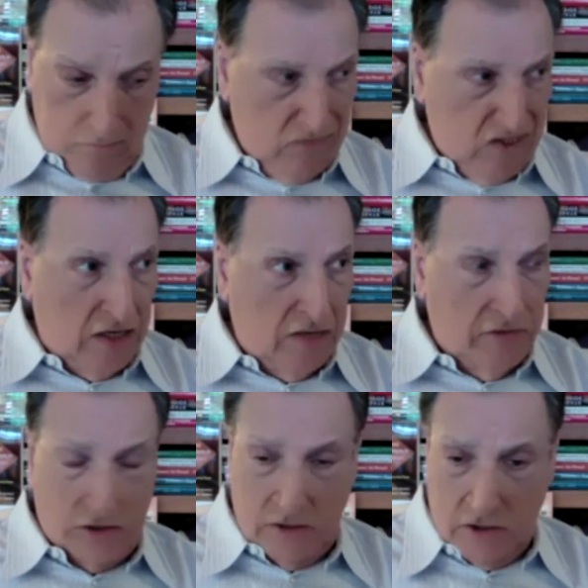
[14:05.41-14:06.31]

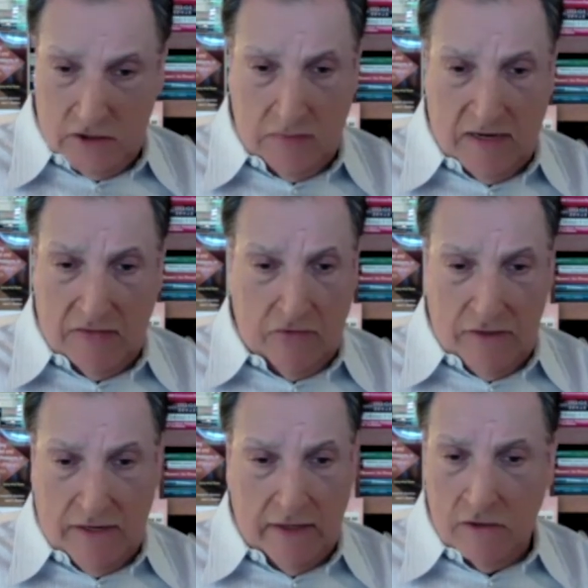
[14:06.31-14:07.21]
television just about every
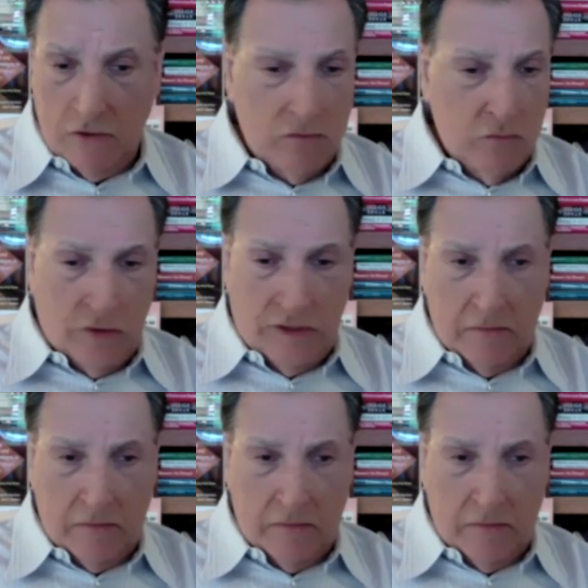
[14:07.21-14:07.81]
day on Good Morning